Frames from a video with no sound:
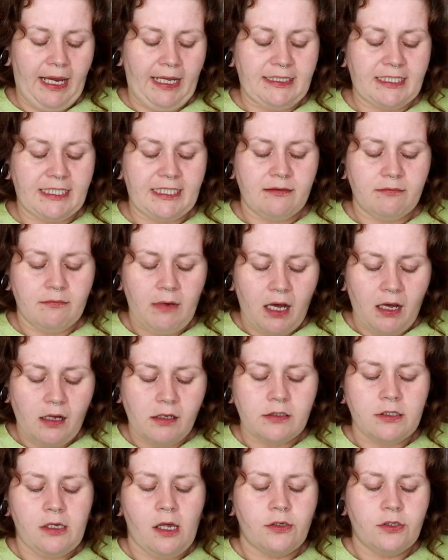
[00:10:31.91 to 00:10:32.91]
It
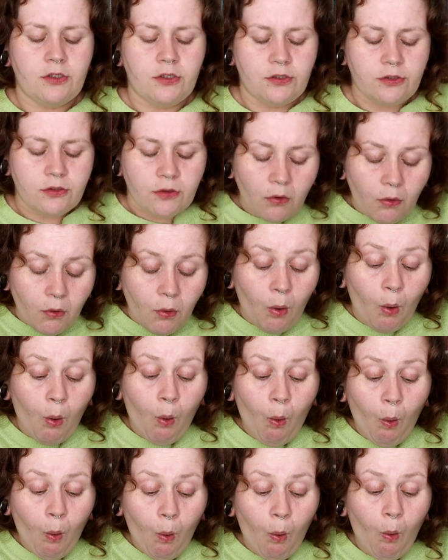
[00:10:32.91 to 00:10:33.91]
smells
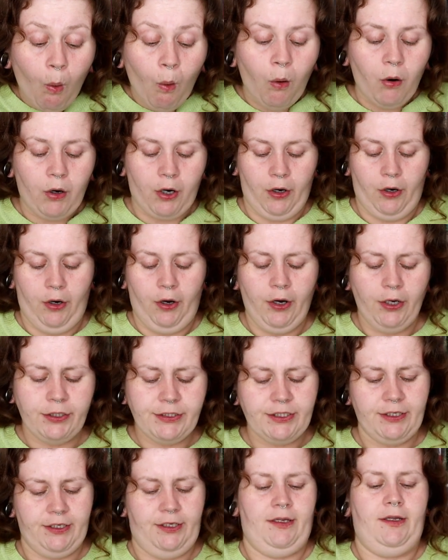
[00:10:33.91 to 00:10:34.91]
so good.